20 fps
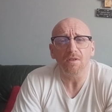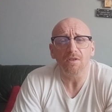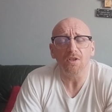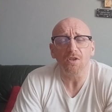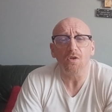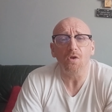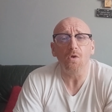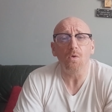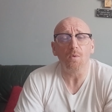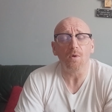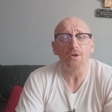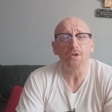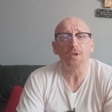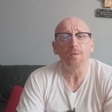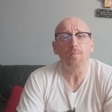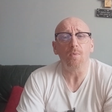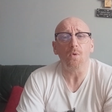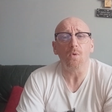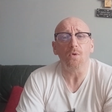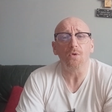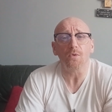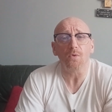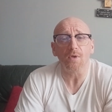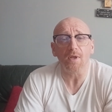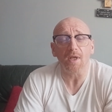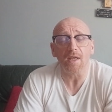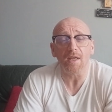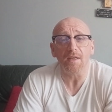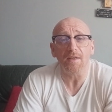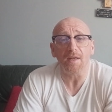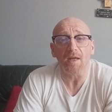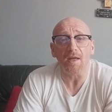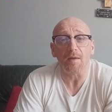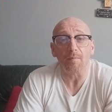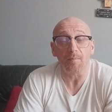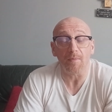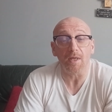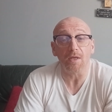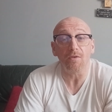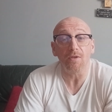Like, who on the board okayed
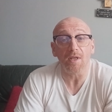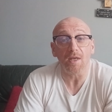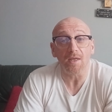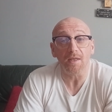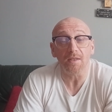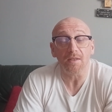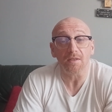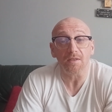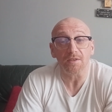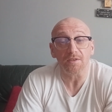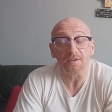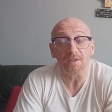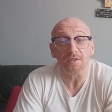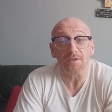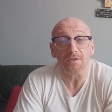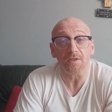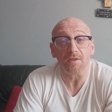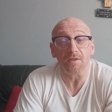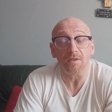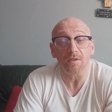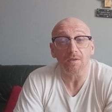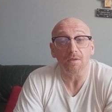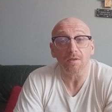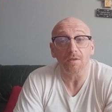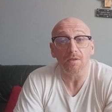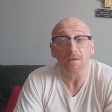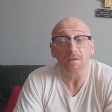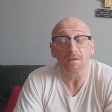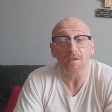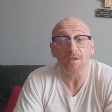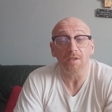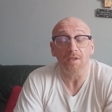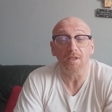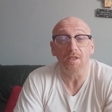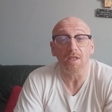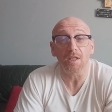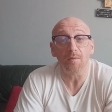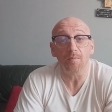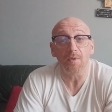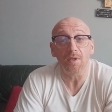that? Mary Halligan, his sister? Are you
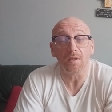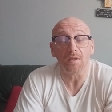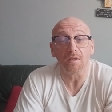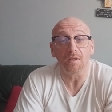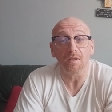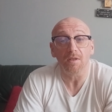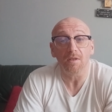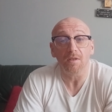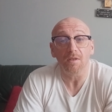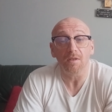kidding me? Like,